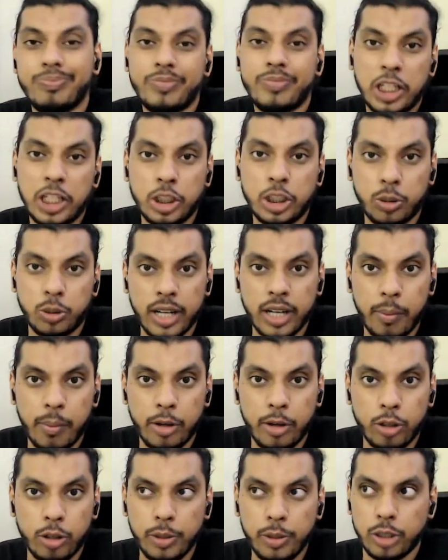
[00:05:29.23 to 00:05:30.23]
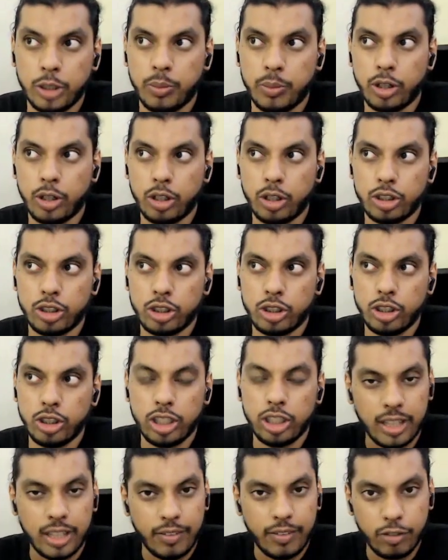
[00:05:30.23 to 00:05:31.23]
things will come into picture, because you
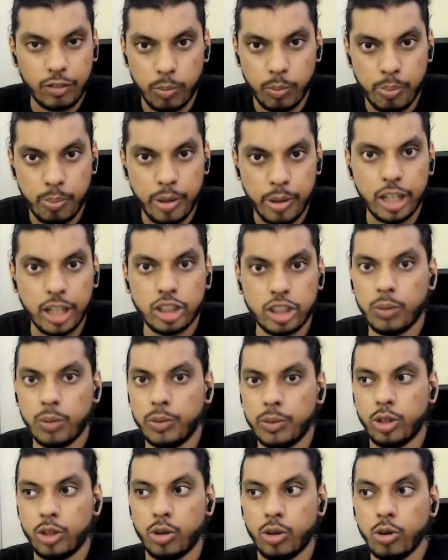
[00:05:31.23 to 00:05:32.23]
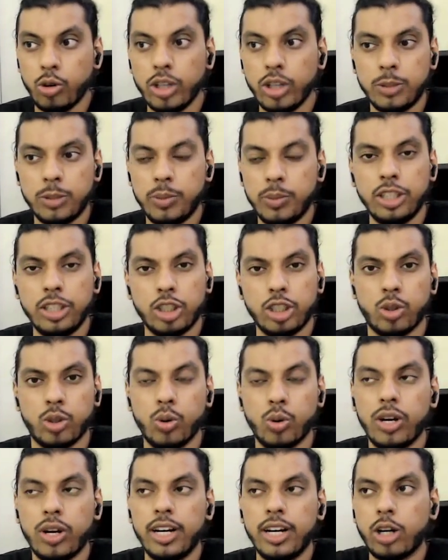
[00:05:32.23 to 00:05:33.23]
just have to brainstorm with your own experience, just
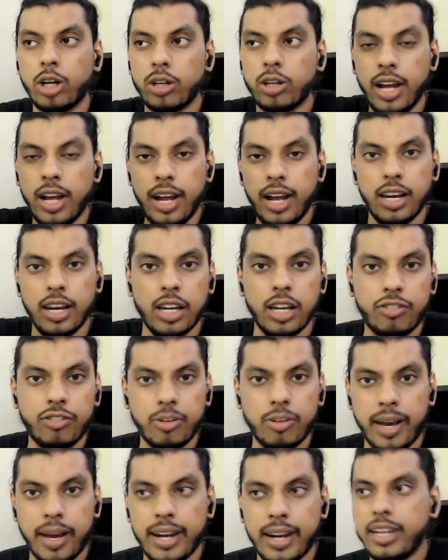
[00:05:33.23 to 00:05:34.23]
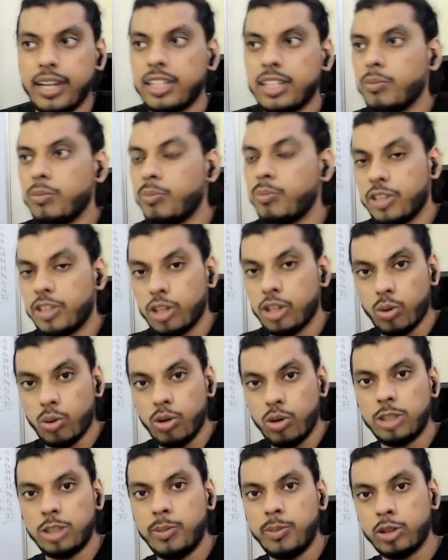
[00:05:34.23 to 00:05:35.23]
Google it out, learn from algorithm with your
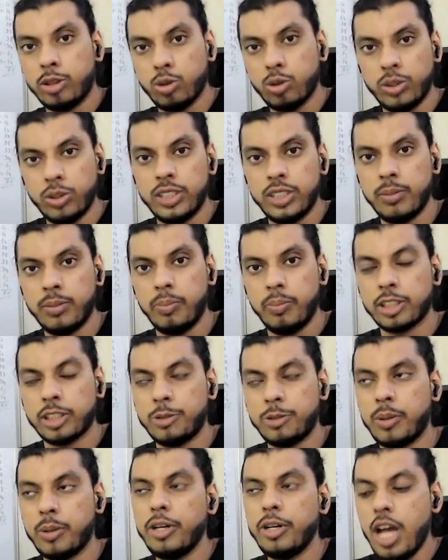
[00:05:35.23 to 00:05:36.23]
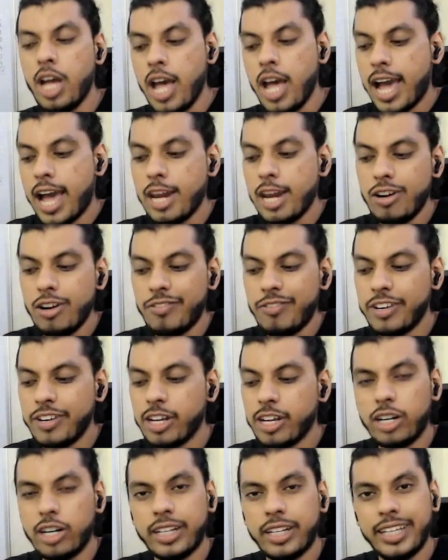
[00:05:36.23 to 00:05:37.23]
own experience, squeeze in the muscle memory, and you'll
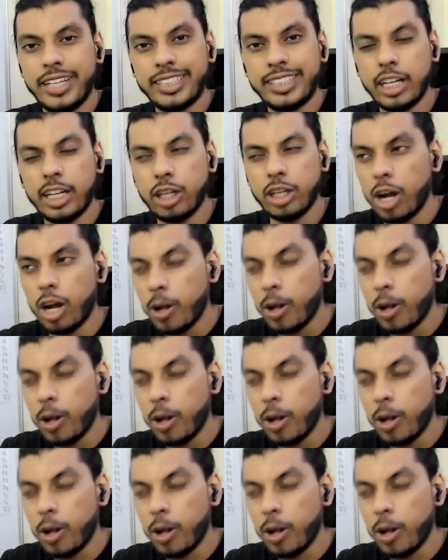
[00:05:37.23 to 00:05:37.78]
figure out there's like